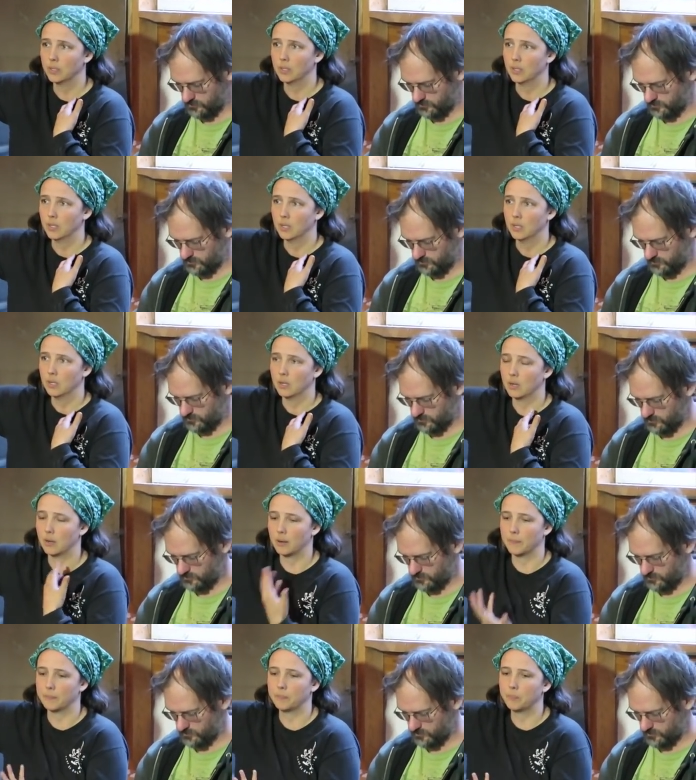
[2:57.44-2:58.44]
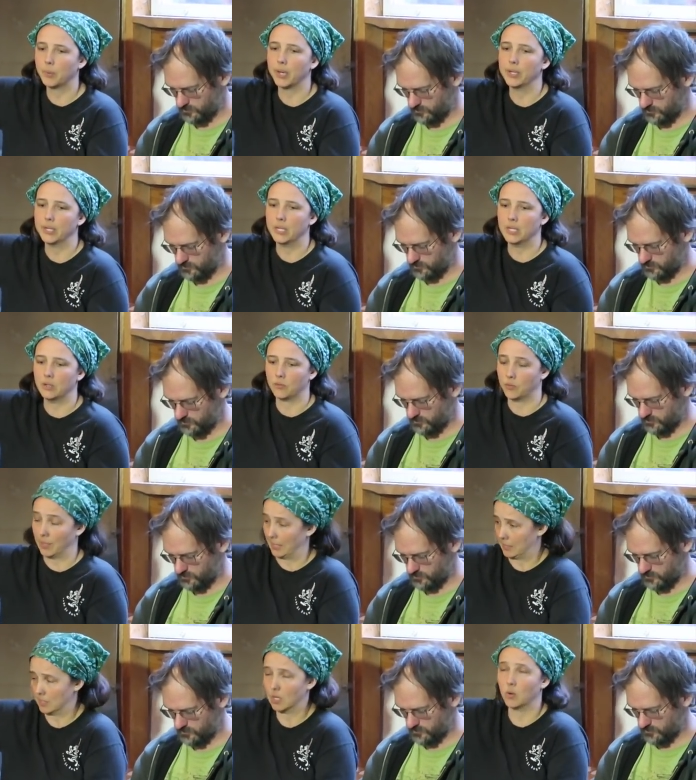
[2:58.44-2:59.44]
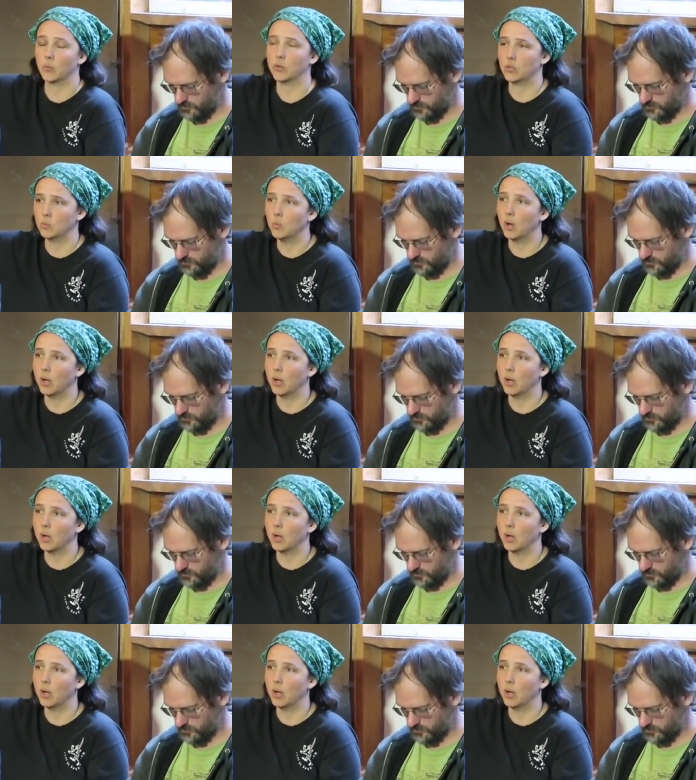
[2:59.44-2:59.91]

Speaker 1: Yeah. But if that's not what you